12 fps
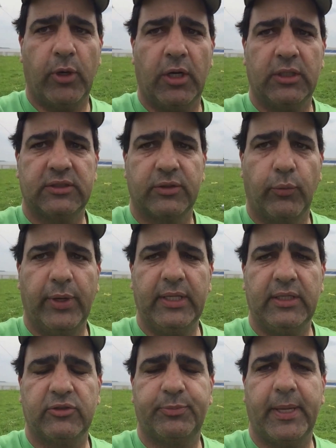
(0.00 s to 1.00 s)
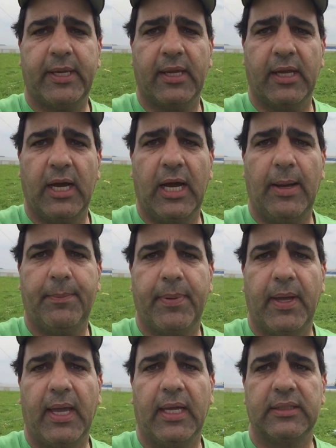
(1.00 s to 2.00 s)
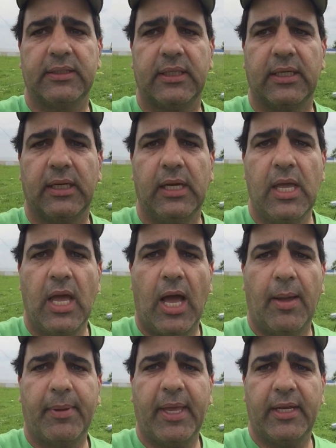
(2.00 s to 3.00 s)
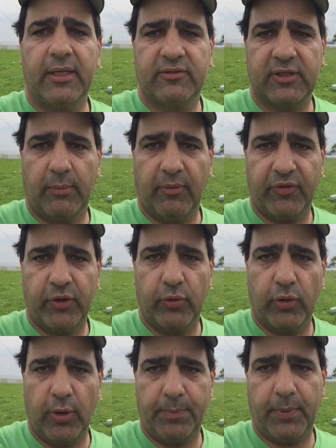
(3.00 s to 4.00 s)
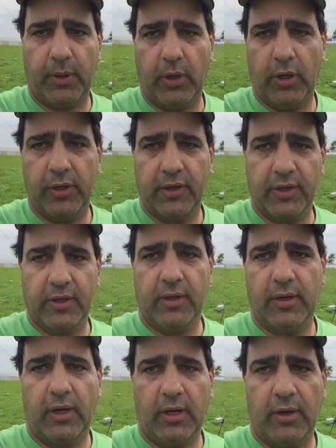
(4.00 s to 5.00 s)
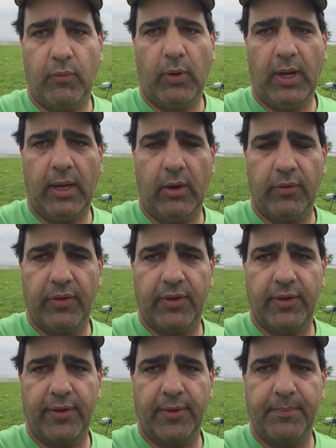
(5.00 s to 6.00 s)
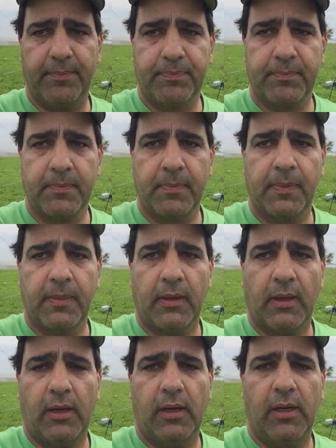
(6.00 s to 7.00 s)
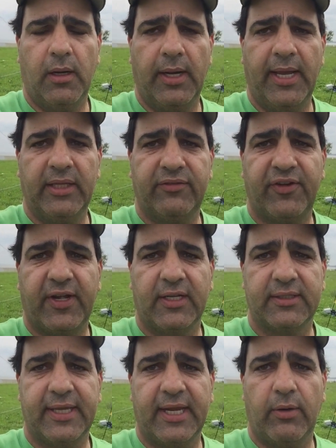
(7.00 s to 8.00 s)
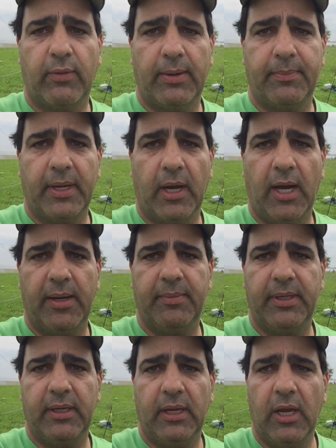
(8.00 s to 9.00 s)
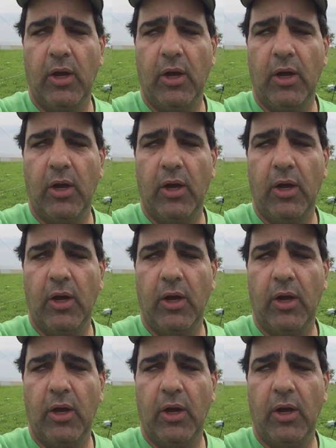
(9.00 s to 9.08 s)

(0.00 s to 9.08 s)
was. The wind is picking up, and I'm getting some of Europe on the EndFed antenna right behind me.